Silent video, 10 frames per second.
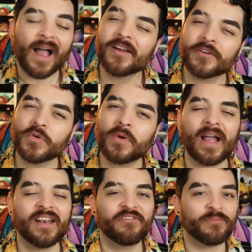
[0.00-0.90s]
I also
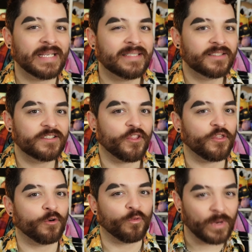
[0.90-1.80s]
kind of missed
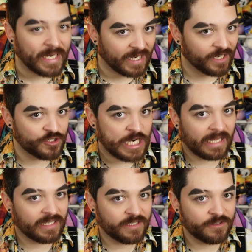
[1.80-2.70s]
the reading
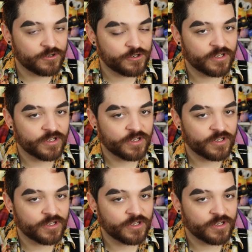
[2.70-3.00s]
challenge.